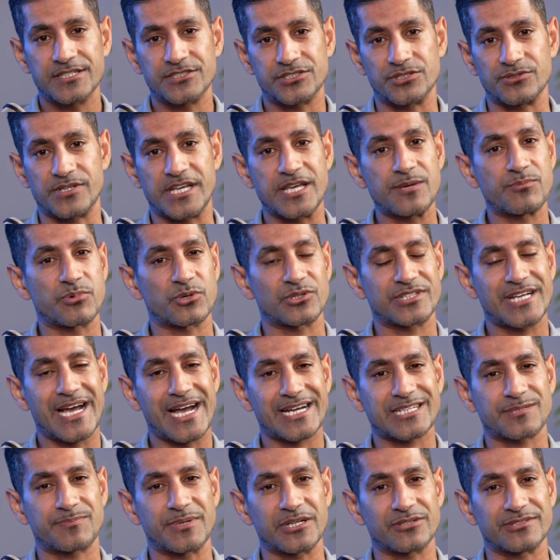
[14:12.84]
to keep your
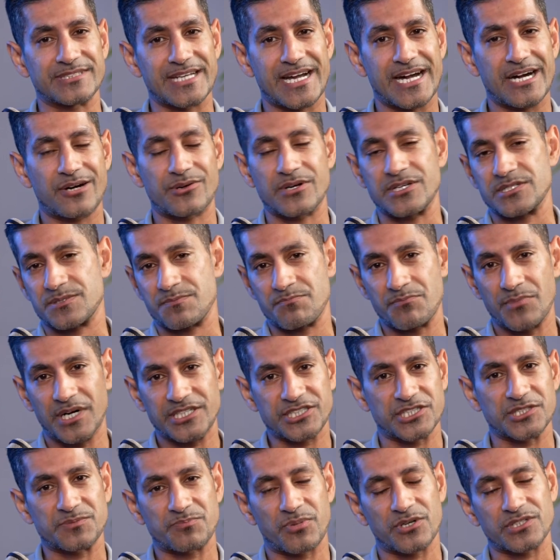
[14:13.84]
tax bill down as
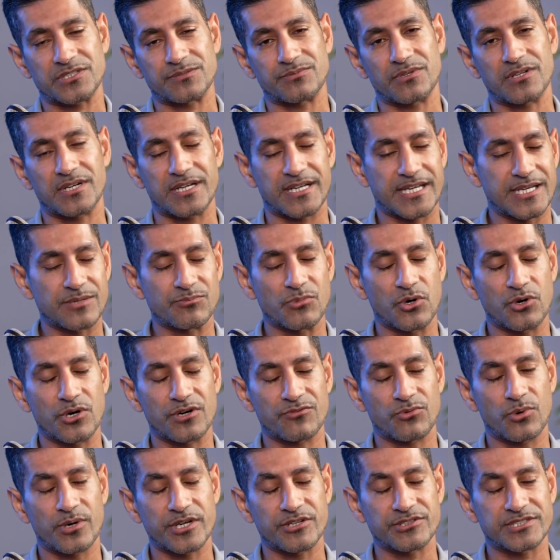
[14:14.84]
much as possible and keep more
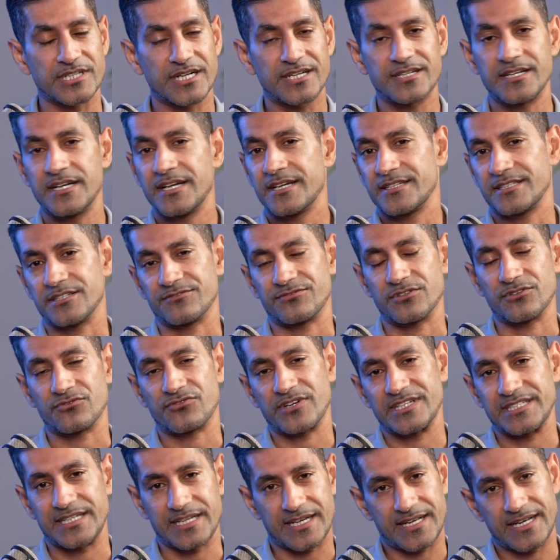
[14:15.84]
of what you earn, then feel
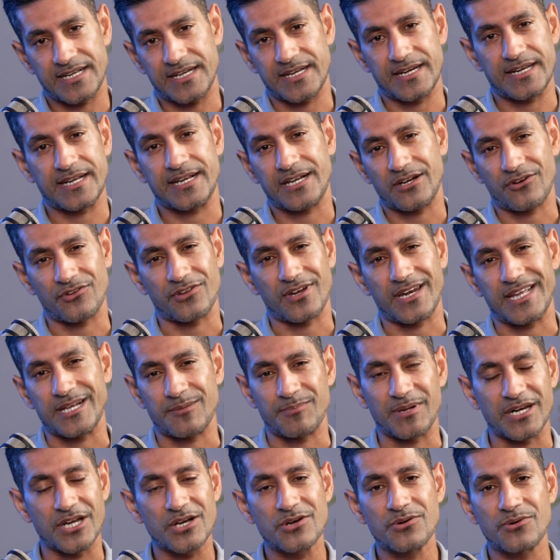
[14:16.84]
free to click a link on the link
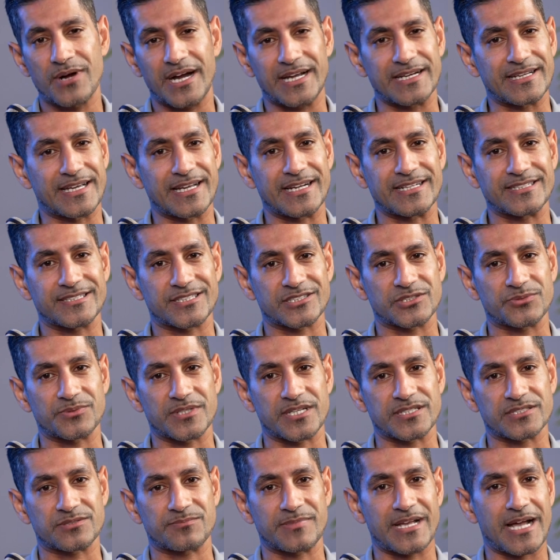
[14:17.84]
below and get in touch with
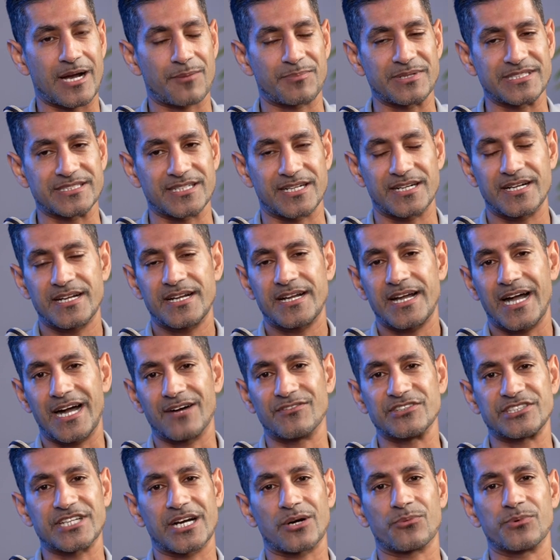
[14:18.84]
us. We'll be happy to
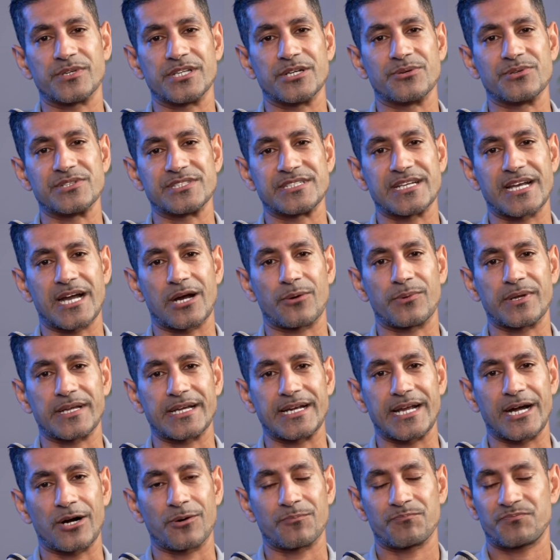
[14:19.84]
have a chat with you and see how we
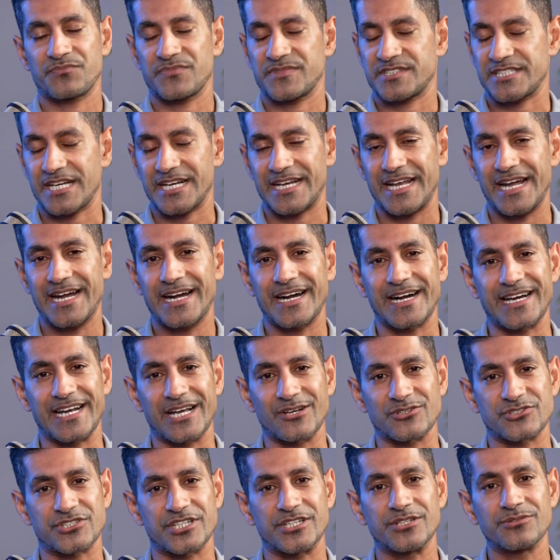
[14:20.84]
can help. Take care, and
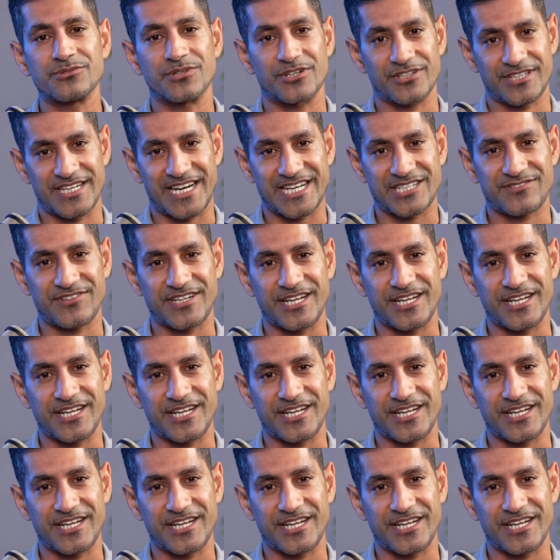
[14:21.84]
I'll see you on the next